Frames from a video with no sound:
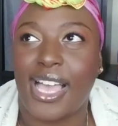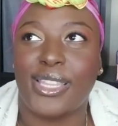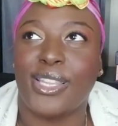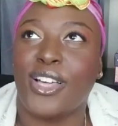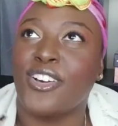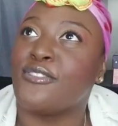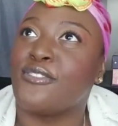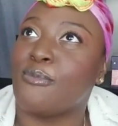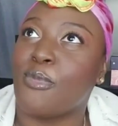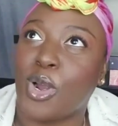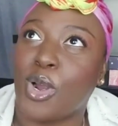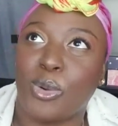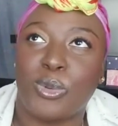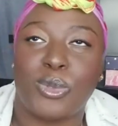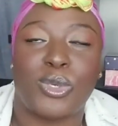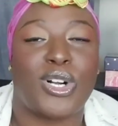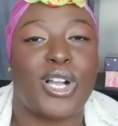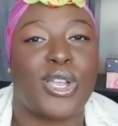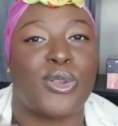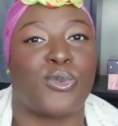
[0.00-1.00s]
love
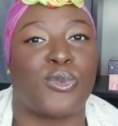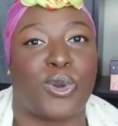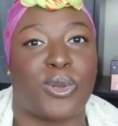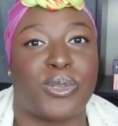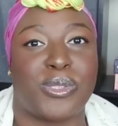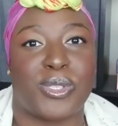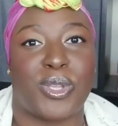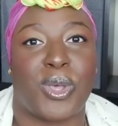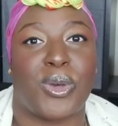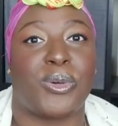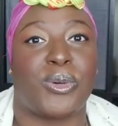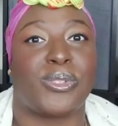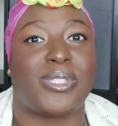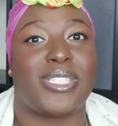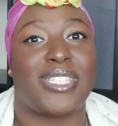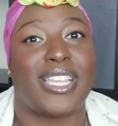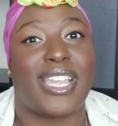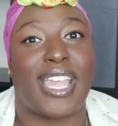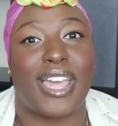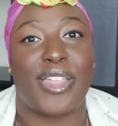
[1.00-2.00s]
marble and rose gold
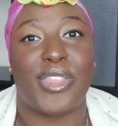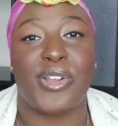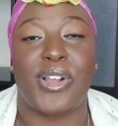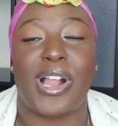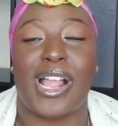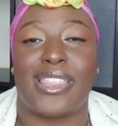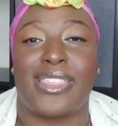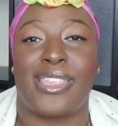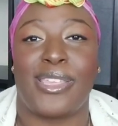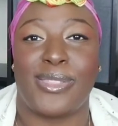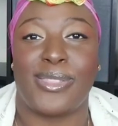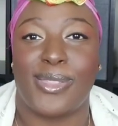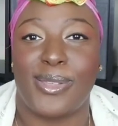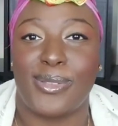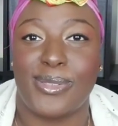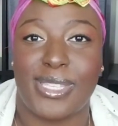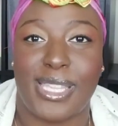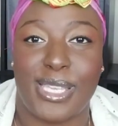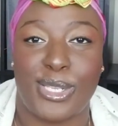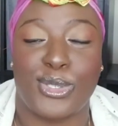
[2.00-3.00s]
together. I think
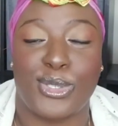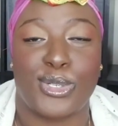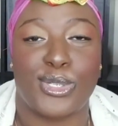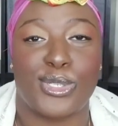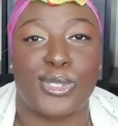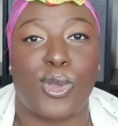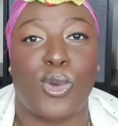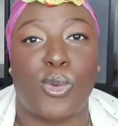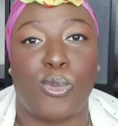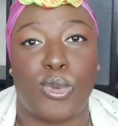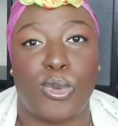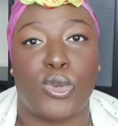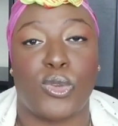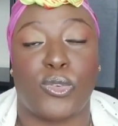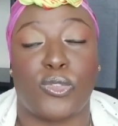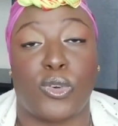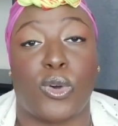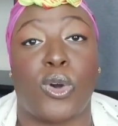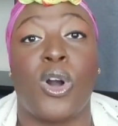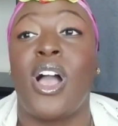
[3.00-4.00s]
those things are so
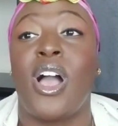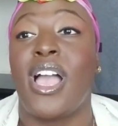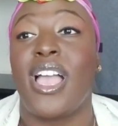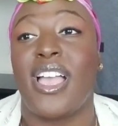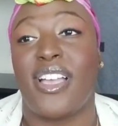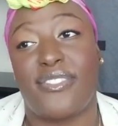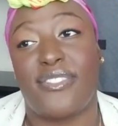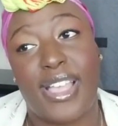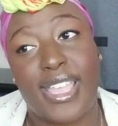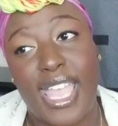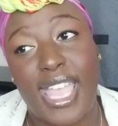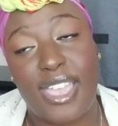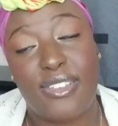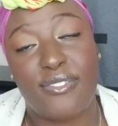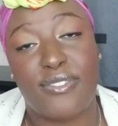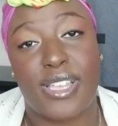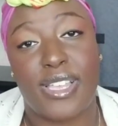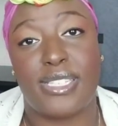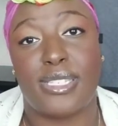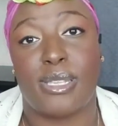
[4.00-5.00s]
beautiful. If I
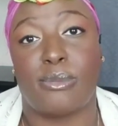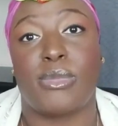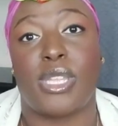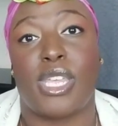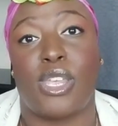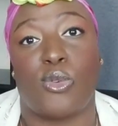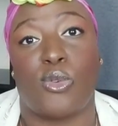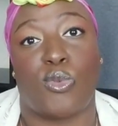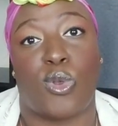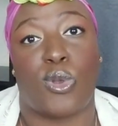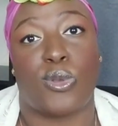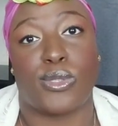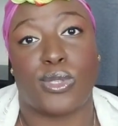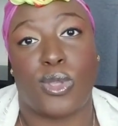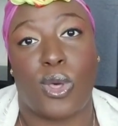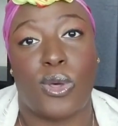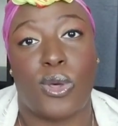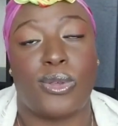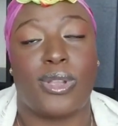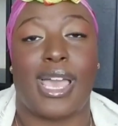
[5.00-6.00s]
can't find something in rose
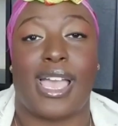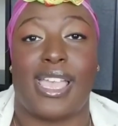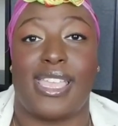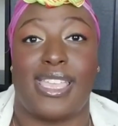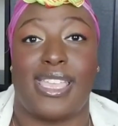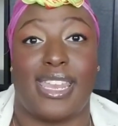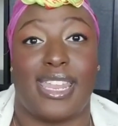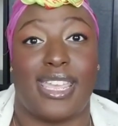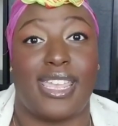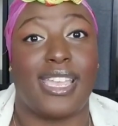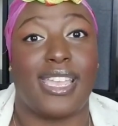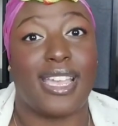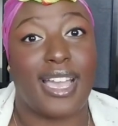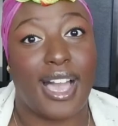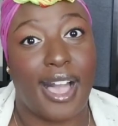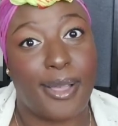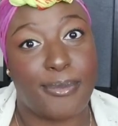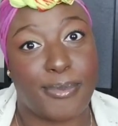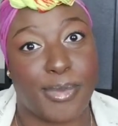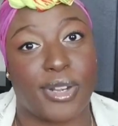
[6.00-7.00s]
gold, I get it in
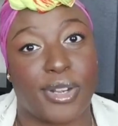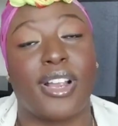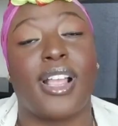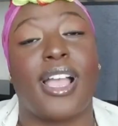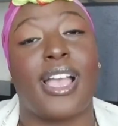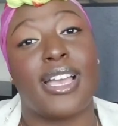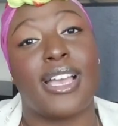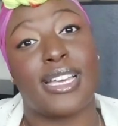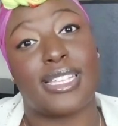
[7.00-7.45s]
copper,